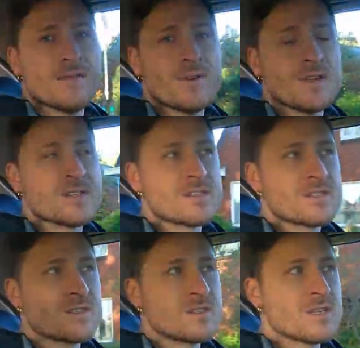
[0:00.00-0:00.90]
it weighs
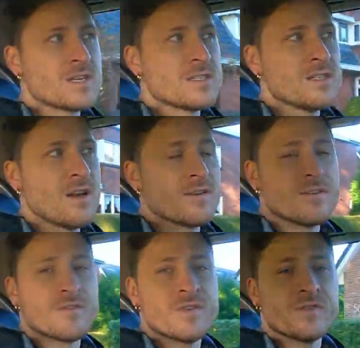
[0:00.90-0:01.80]

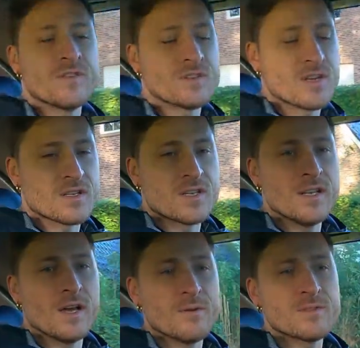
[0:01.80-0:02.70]
1656
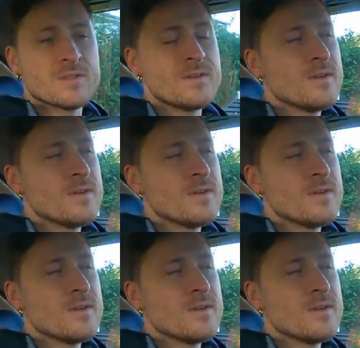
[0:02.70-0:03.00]
kilos.